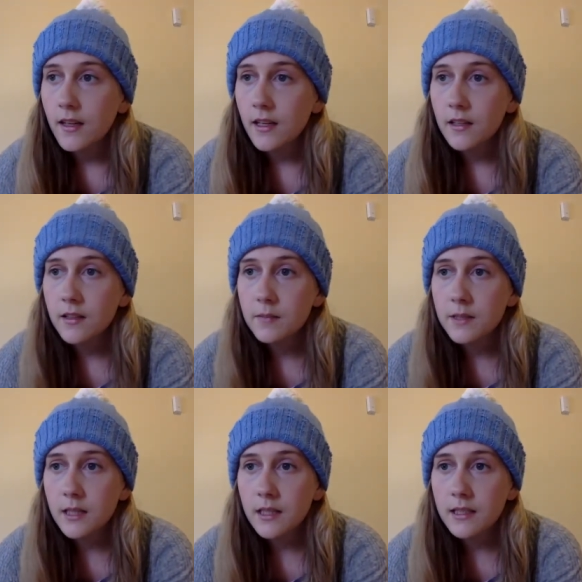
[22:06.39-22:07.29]
And I'm
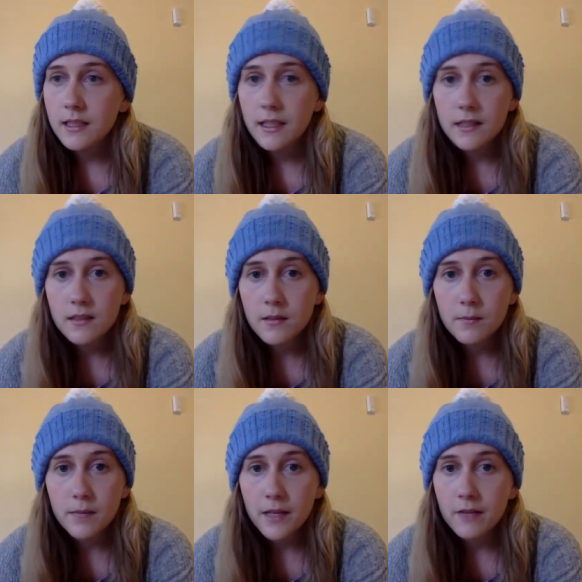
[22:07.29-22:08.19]
starting to get
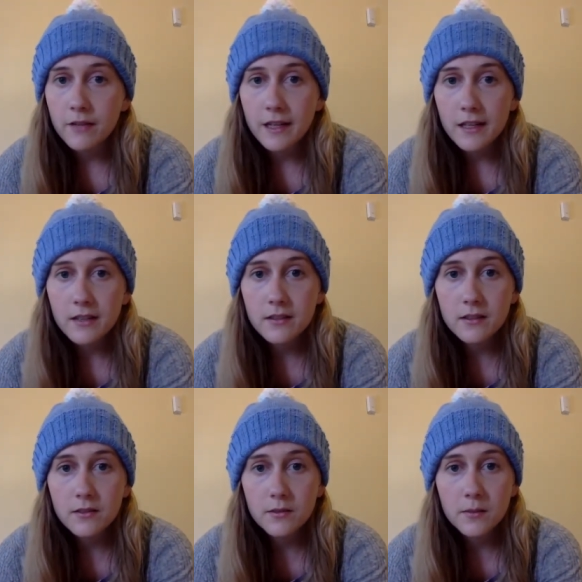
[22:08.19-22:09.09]
some bad
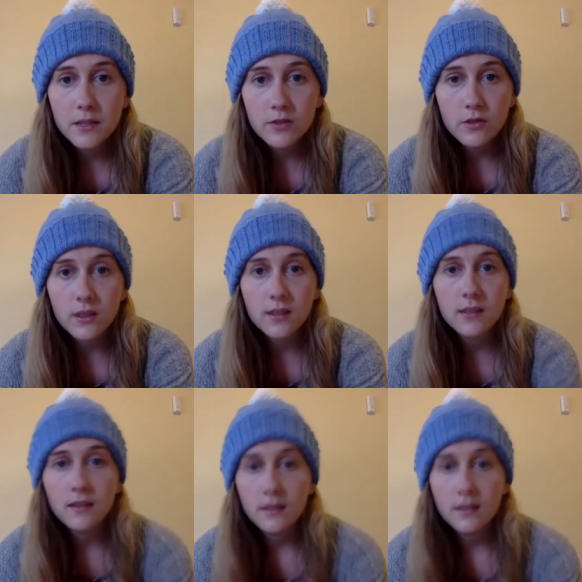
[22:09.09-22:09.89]
reactions from this drug.